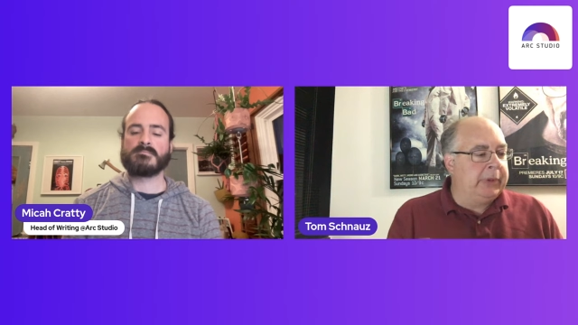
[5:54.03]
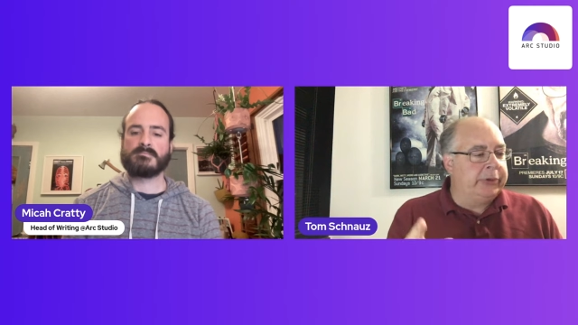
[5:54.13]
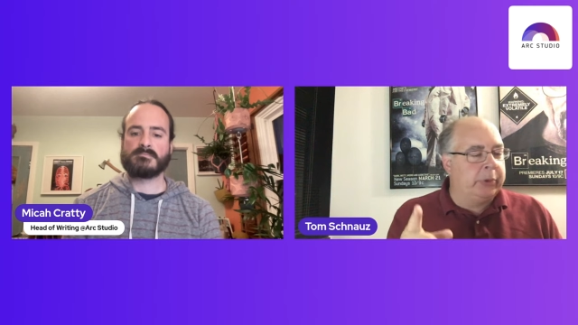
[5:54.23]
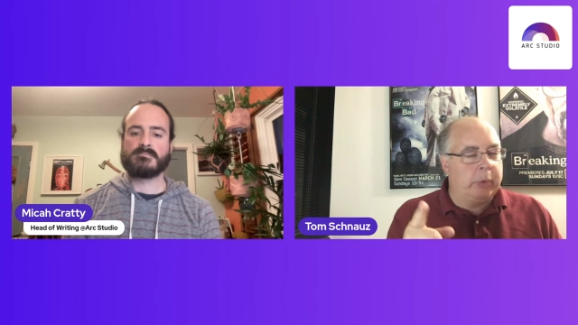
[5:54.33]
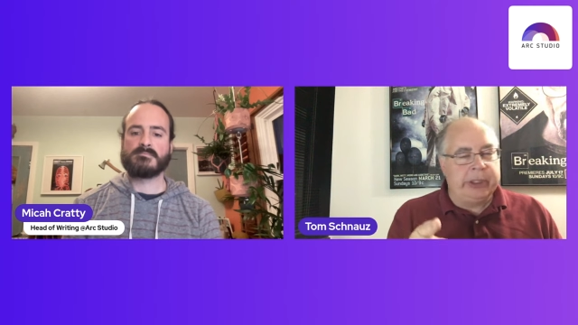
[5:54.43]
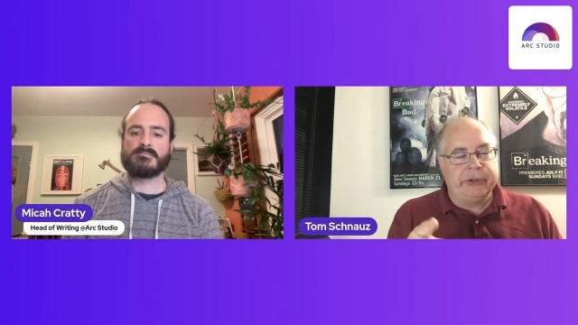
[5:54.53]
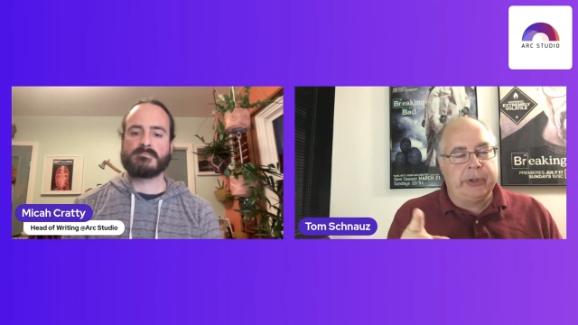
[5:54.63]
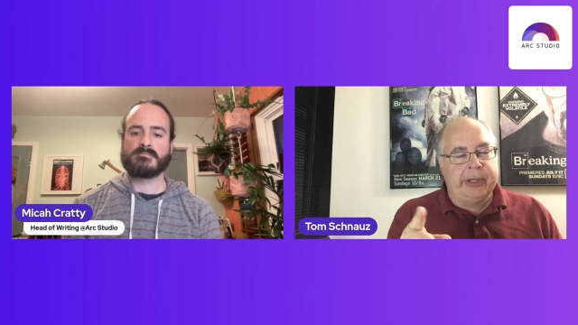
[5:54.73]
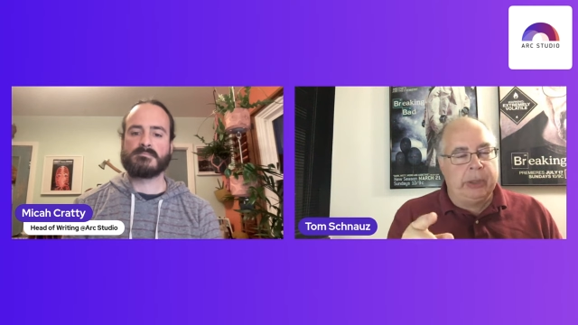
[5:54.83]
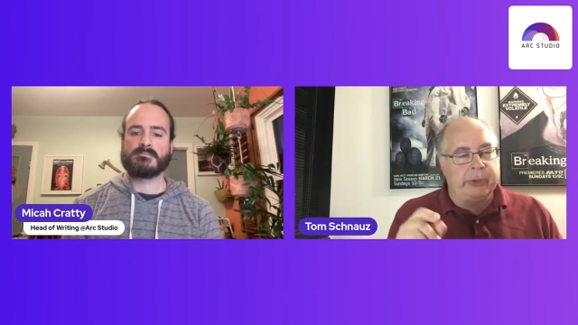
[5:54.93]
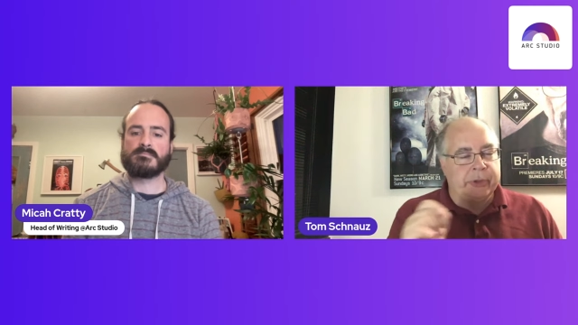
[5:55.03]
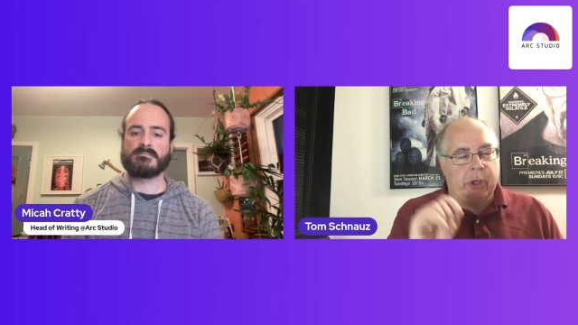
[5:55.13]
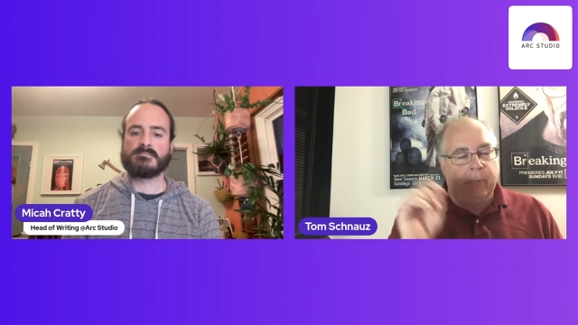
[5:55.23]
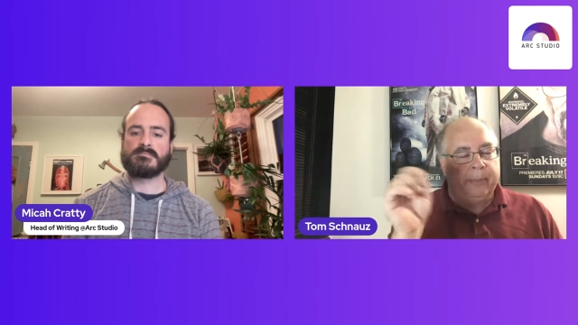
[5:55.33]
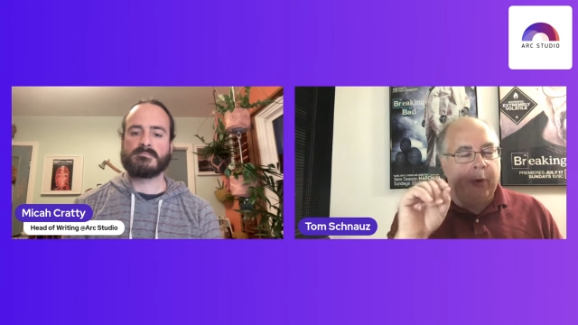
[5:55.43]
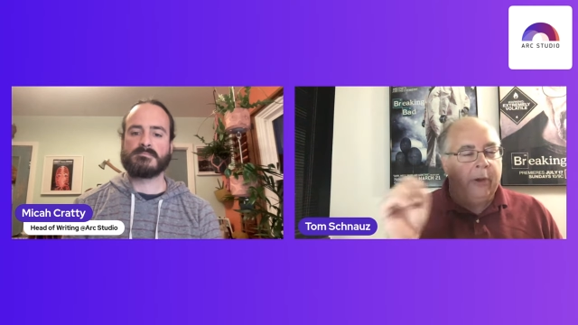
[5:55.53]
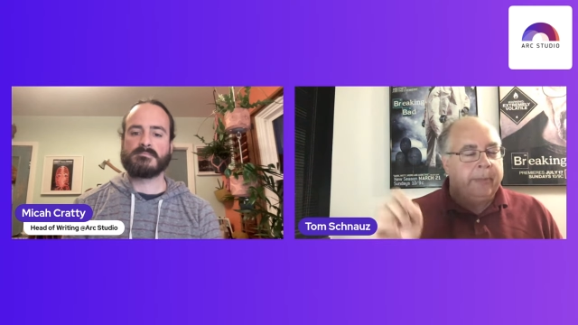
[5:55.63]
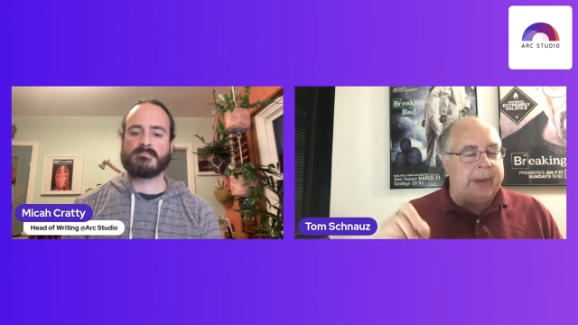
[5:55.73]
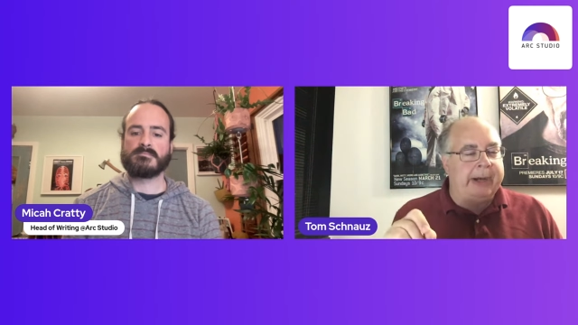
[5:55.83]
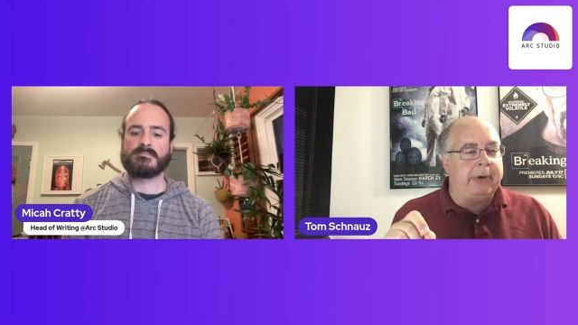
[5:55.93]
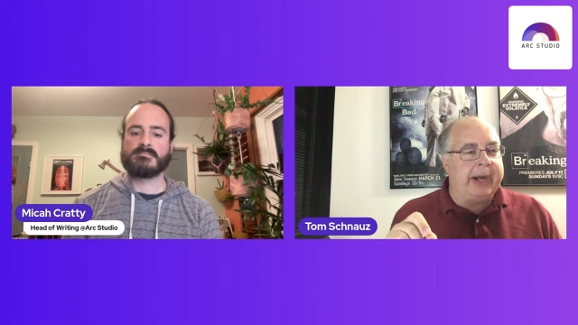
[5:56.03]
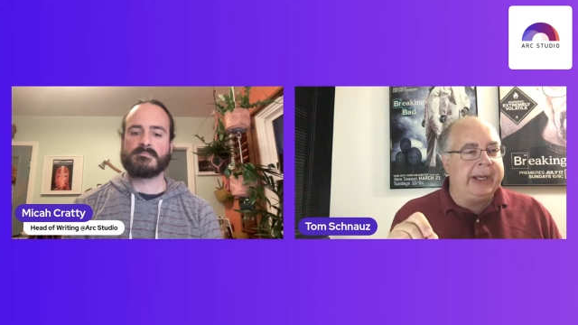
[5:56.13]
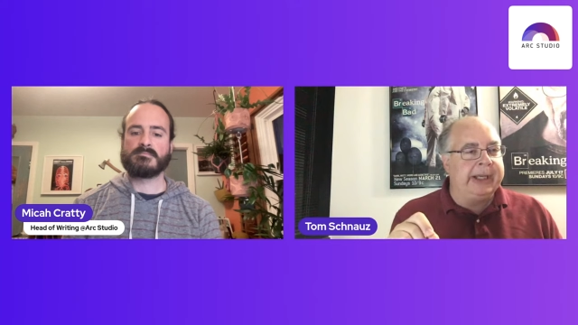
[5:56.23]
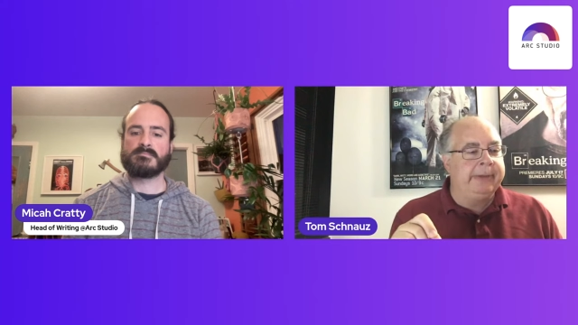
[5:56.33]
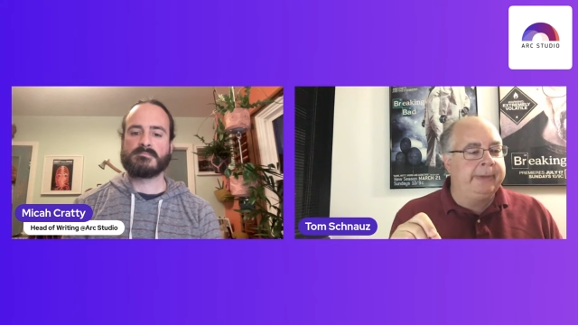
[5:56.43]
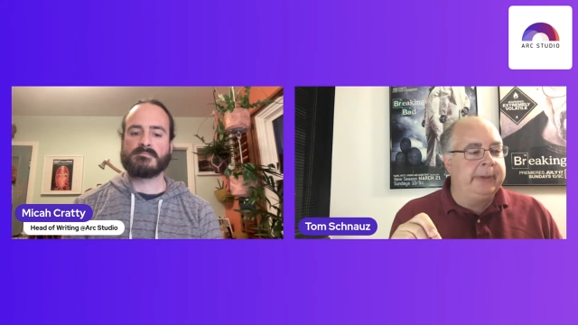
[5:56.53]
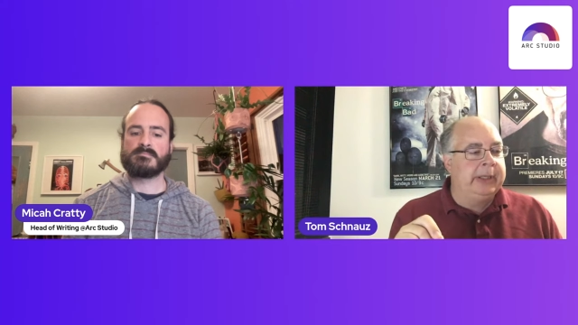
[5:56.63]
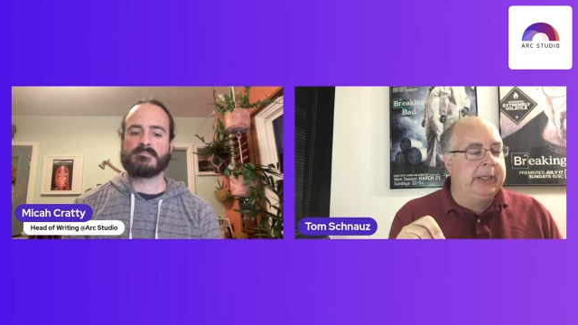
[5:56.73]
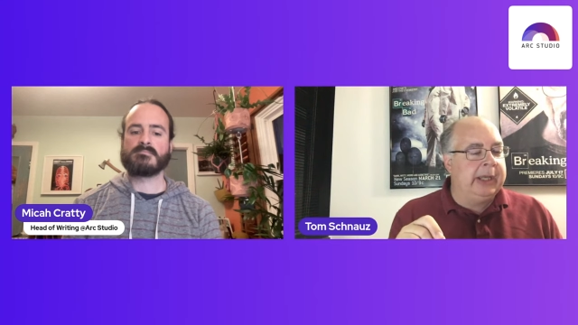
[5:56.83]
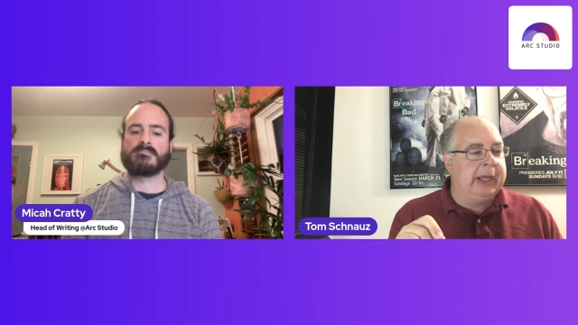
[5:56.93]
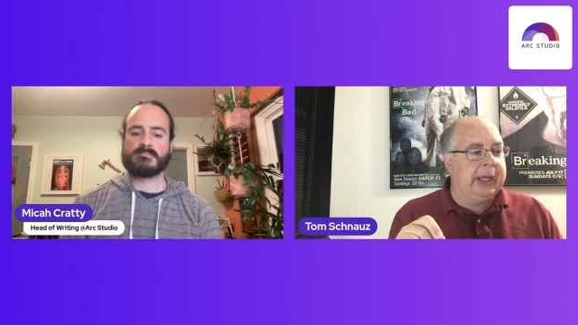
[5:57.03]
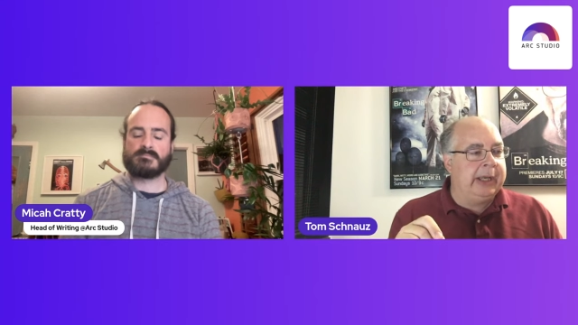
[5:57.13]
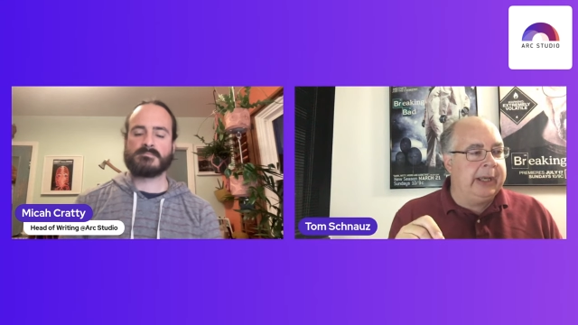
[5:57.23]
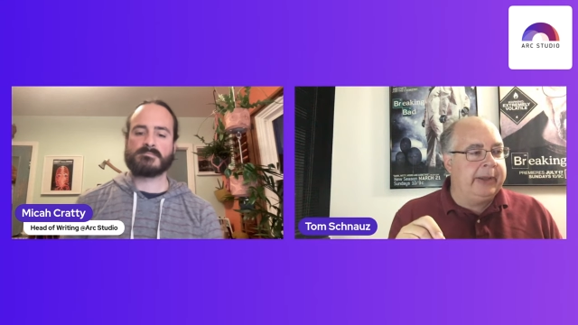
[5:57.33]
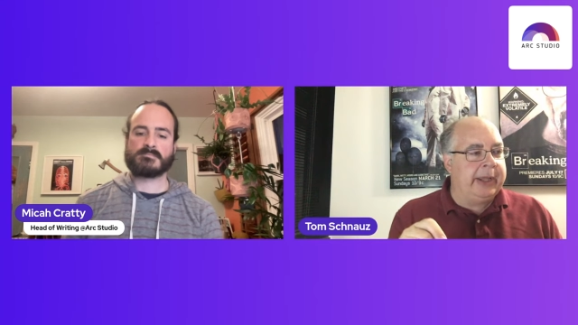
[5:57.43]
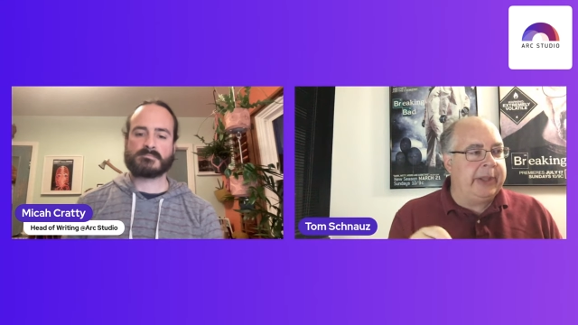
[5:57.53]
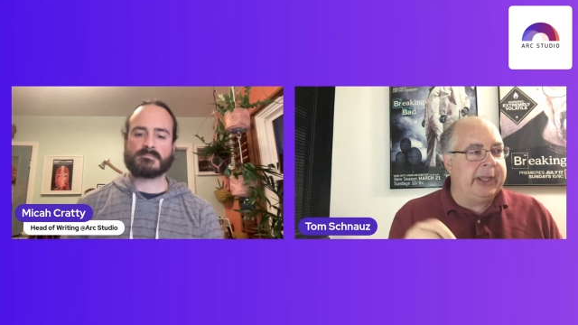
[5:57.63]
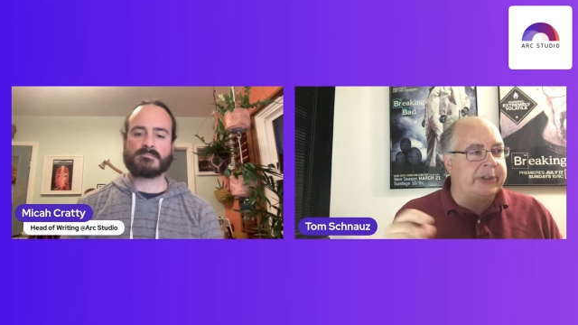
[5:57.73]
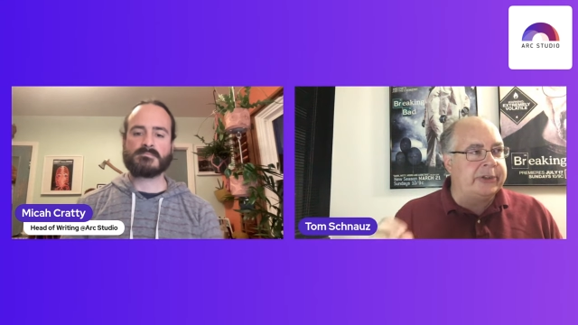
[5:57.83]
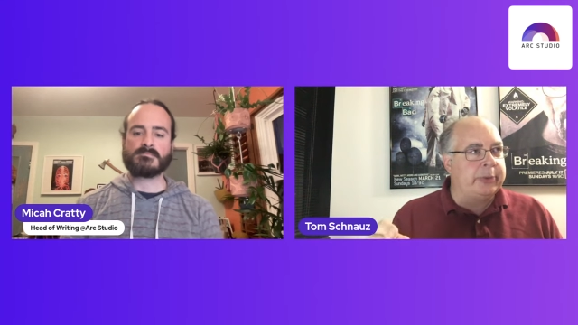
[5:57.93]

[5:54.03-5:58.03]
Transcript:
Speaker 1: So what you saw there was all all my writing. Uh, I, I, think as